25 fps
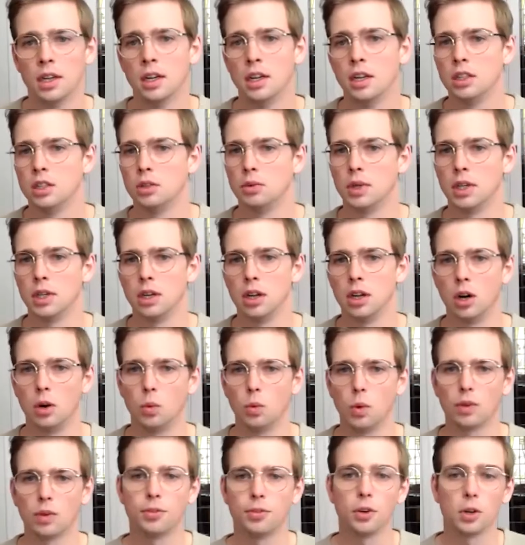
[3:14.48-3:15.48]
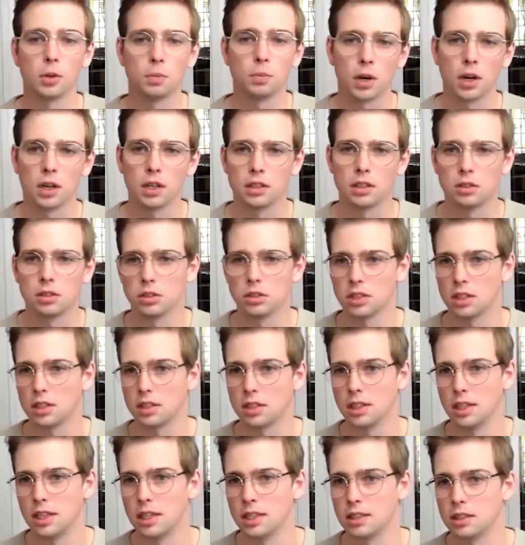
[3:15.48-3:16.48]
Do we know what third-party tools it
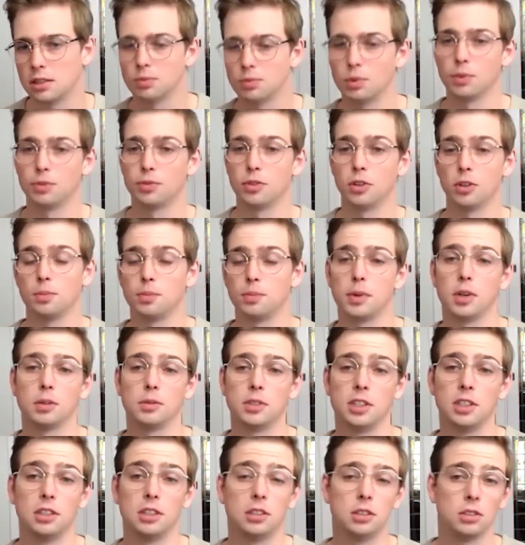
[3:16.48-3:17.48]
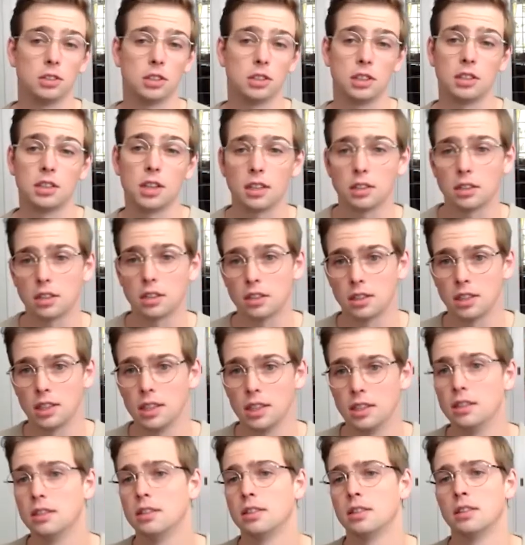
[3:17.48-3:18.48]
needs, what third-party tools it doesn't
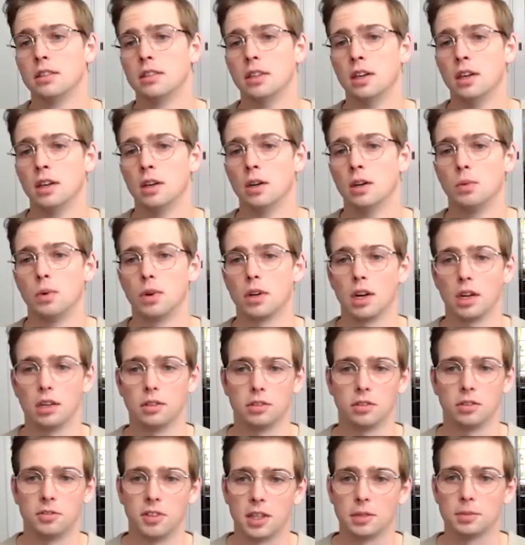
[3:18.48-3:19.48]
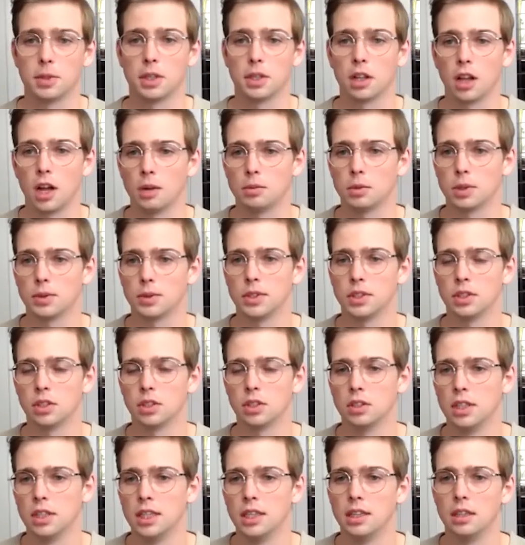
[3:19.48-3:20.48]
need, what kind of development libraries are
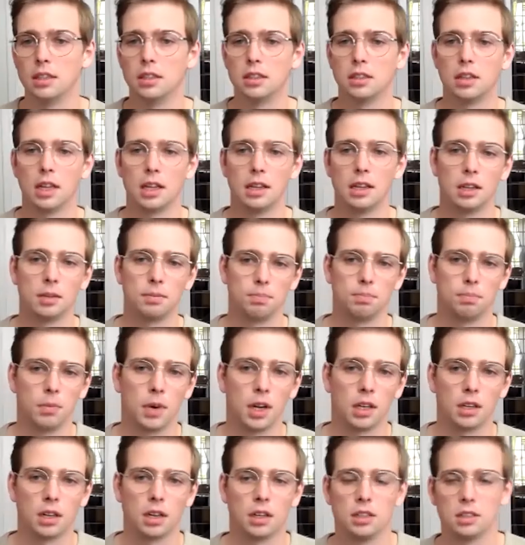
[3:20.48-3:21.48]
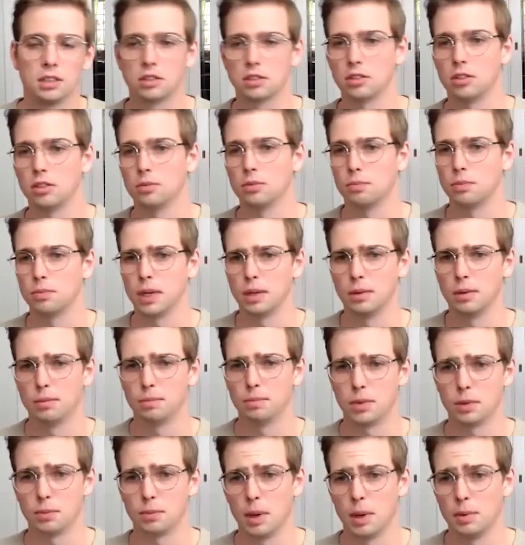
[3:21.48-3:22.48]
needed and that might get installed,
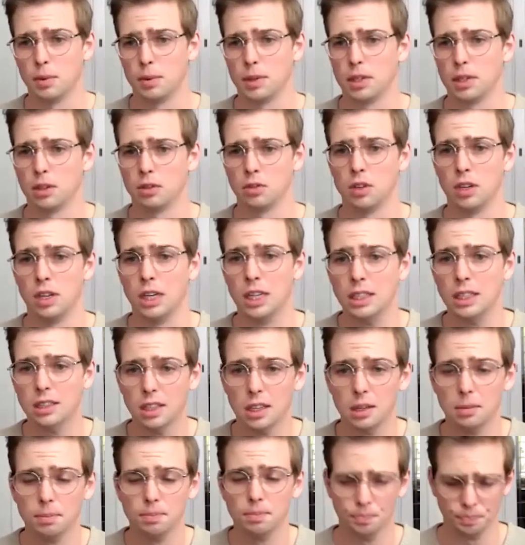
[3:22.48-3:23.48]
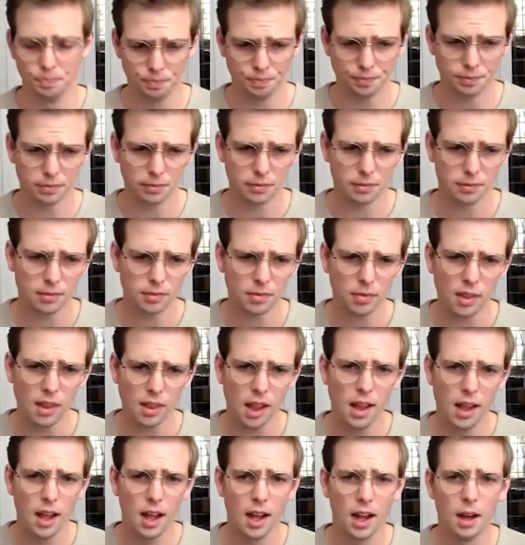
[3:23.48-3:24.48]
but maybe we don't need them?
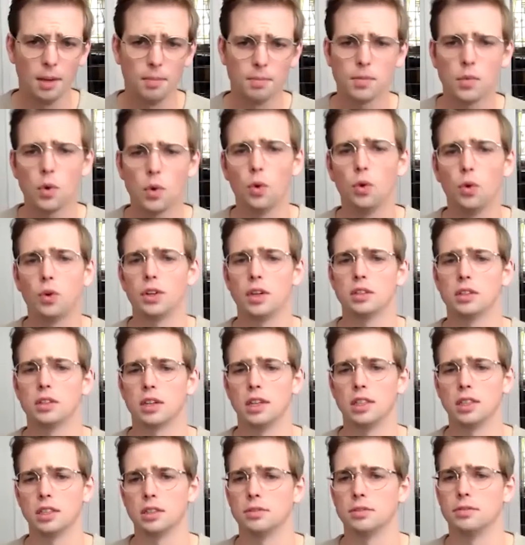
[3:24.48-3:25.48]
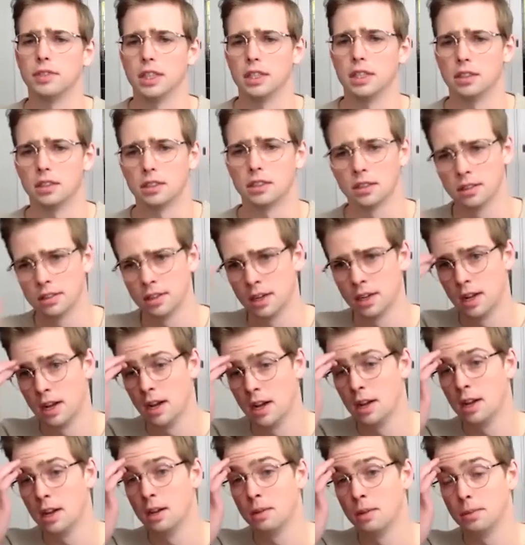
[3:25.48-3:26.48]
All those kinds of things.
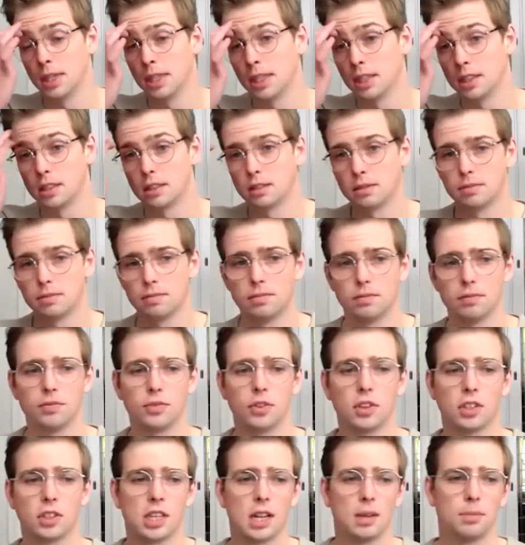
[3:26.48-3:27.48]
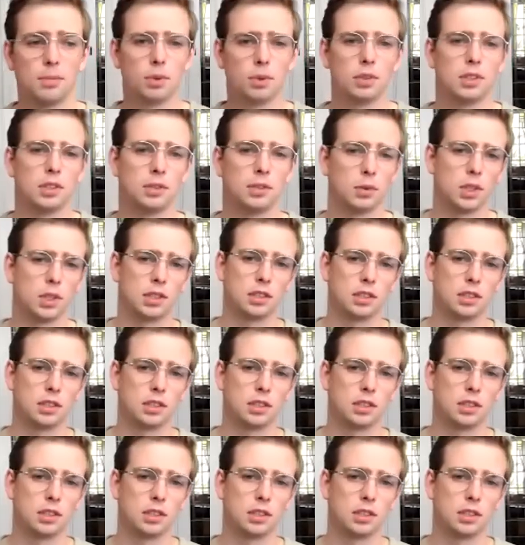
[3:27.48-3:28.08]
Because, for example, there was this